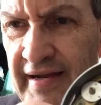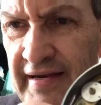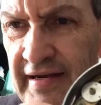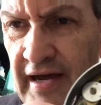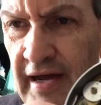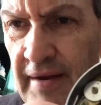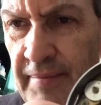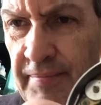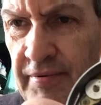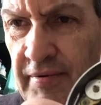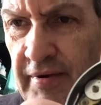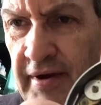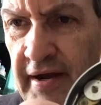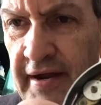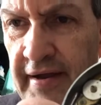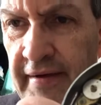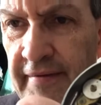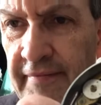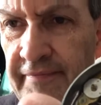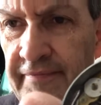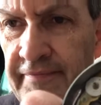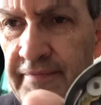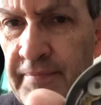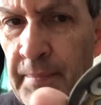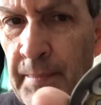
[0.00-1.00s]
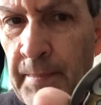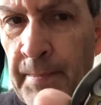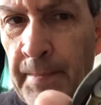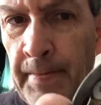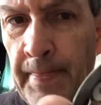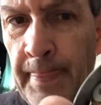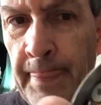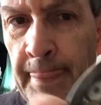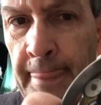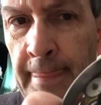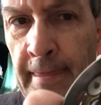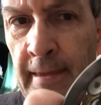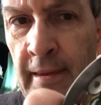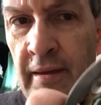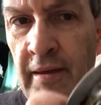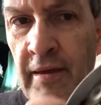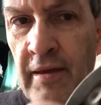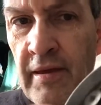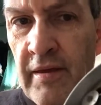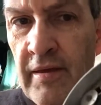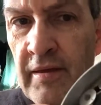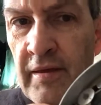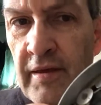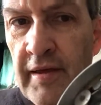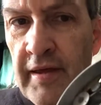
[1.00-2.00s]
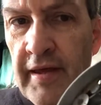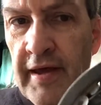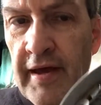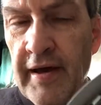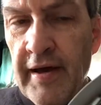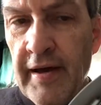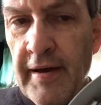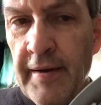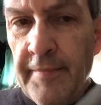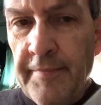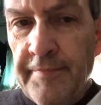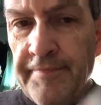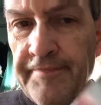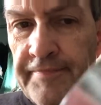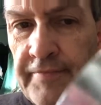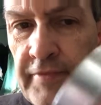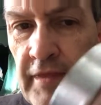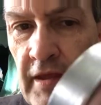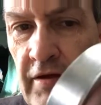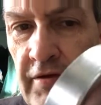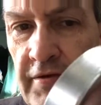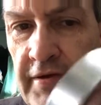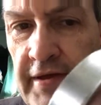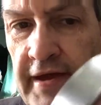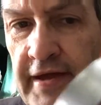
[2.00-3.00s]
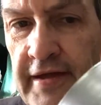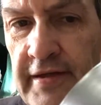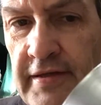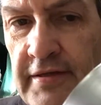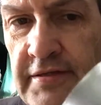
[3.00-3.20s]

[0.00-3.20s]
up, right? Okay,